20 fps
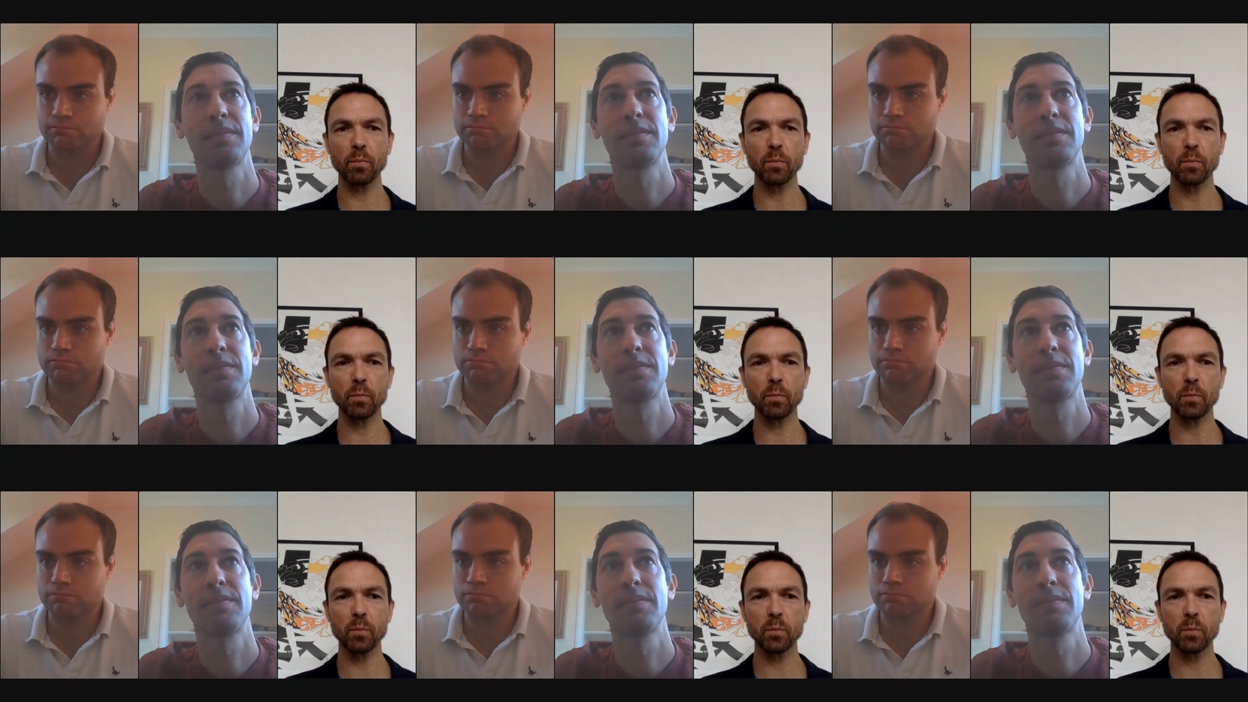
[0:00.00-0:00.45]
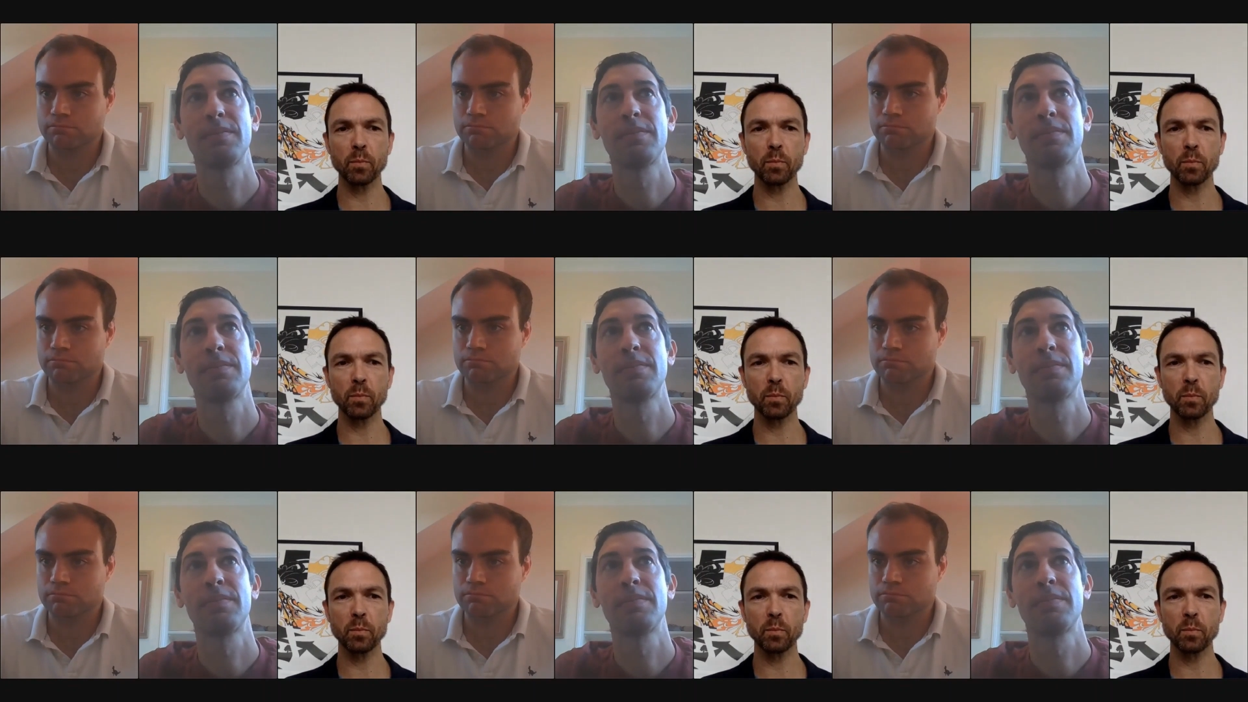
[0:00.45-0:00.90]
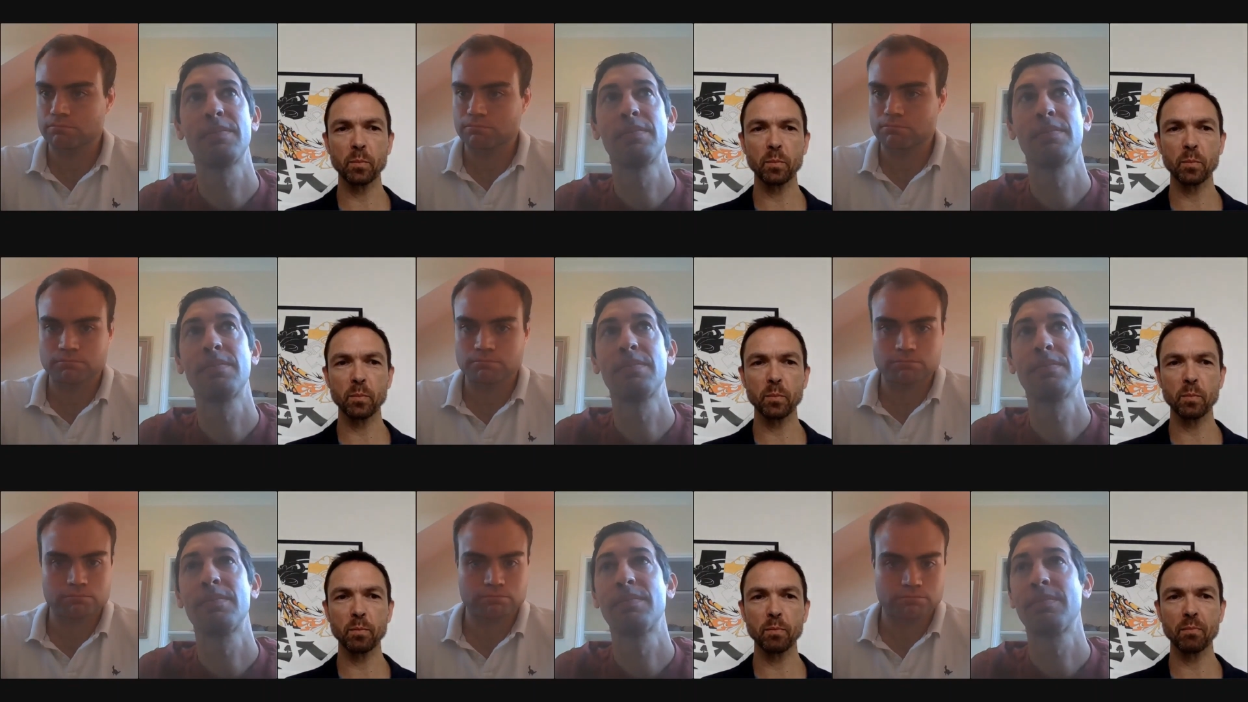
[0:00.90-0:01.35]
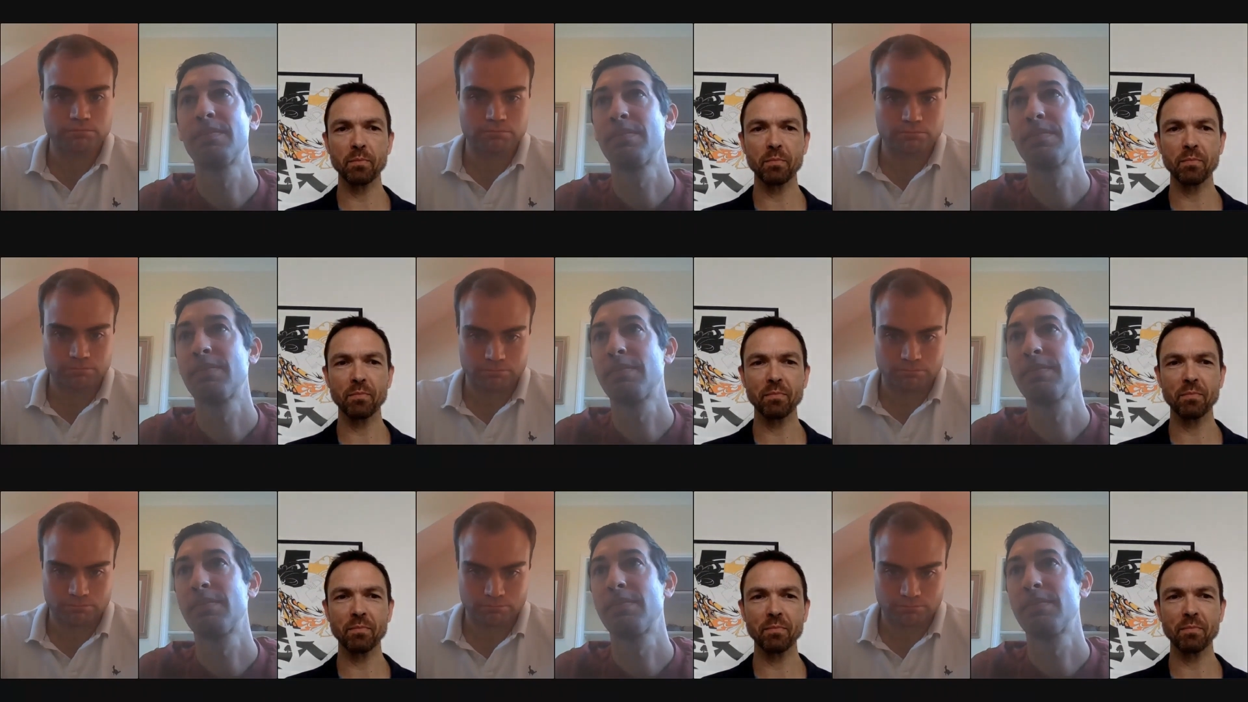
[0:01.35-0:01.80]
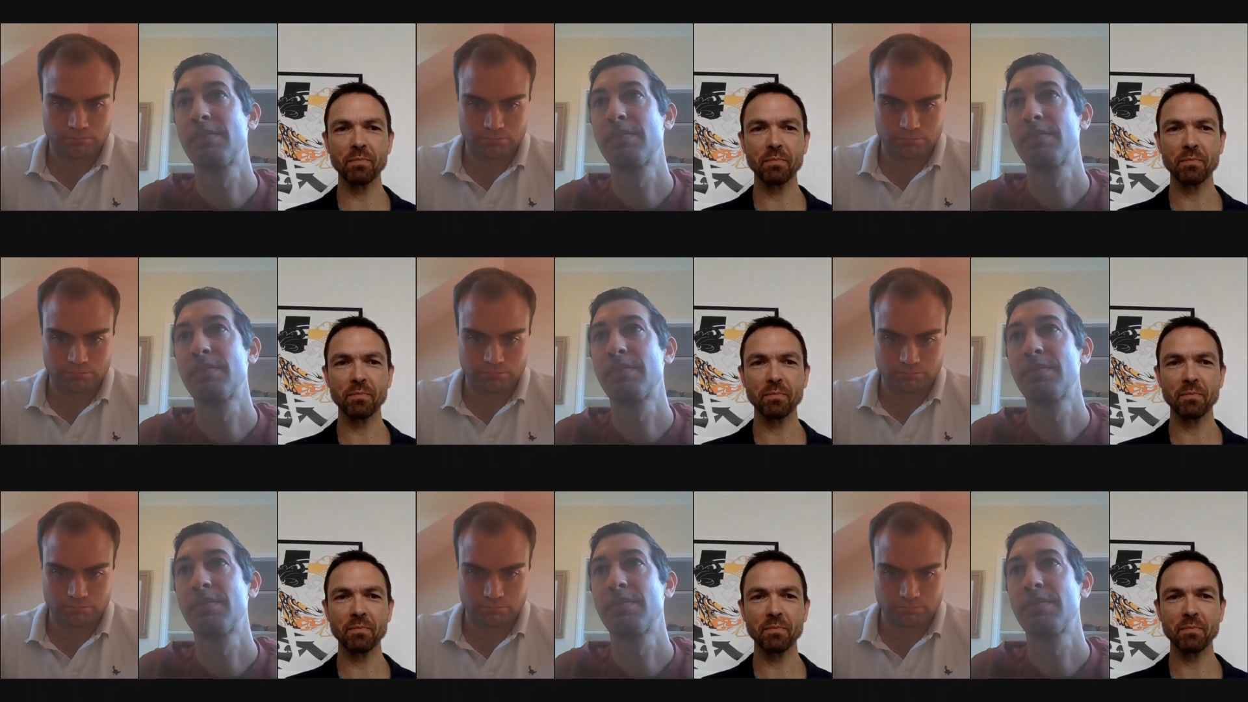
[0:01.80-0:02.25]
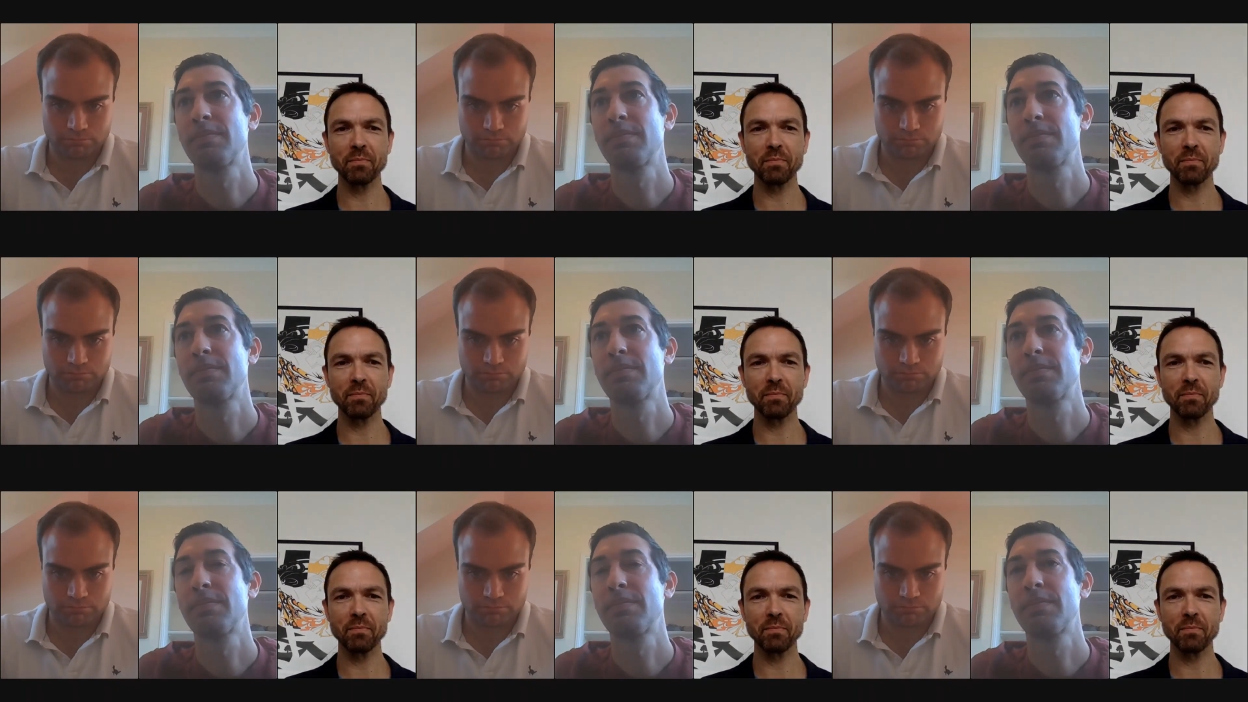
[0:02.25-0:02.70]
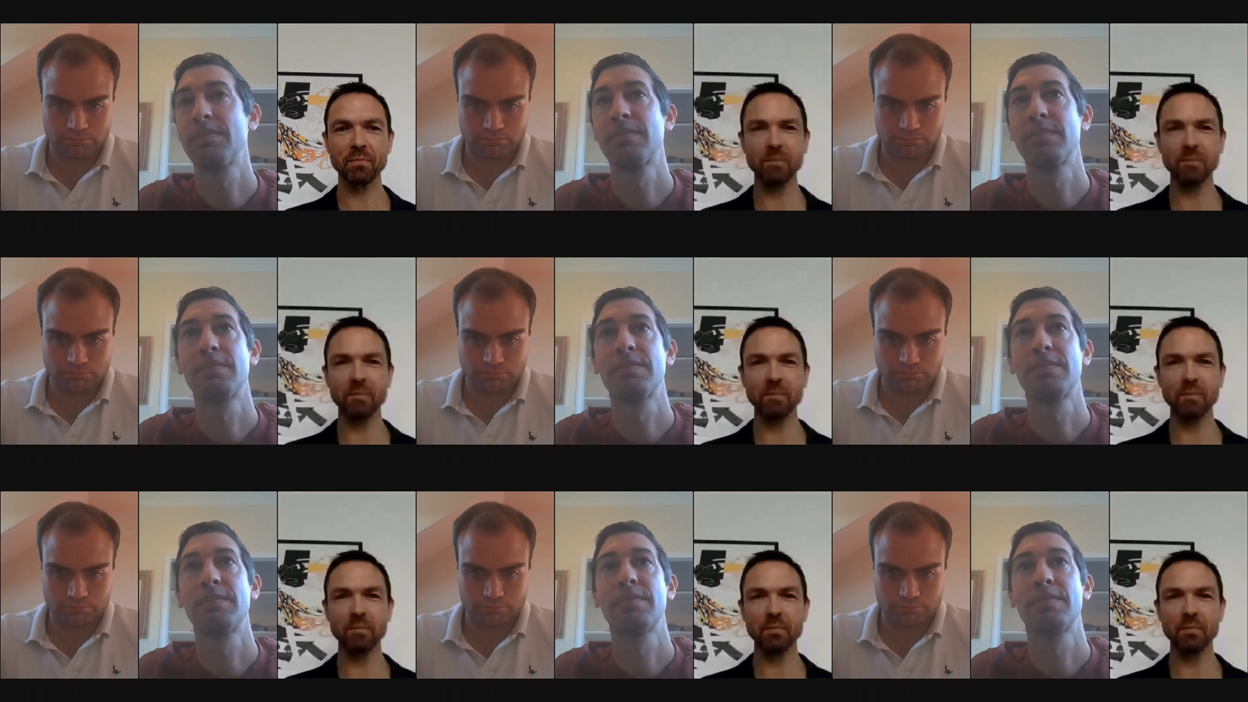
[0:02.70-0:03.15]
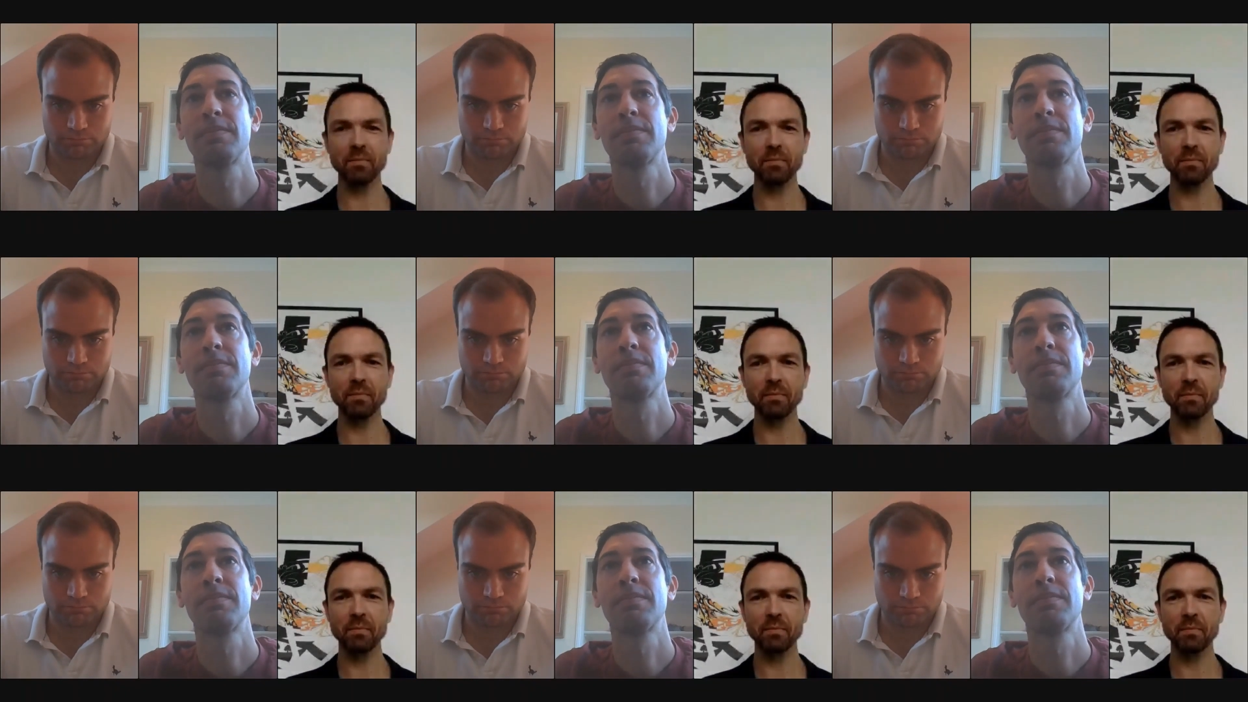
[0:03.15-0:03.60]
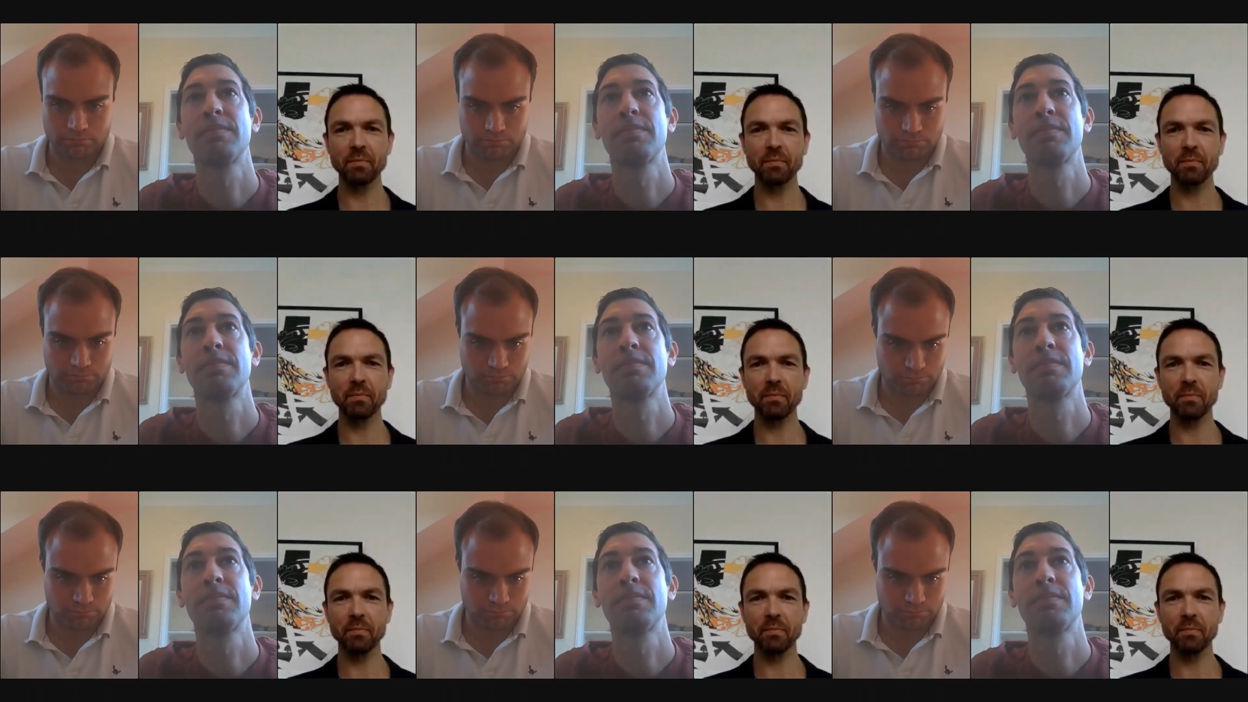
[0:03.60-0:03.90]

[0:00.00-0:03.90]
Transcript: [no speech]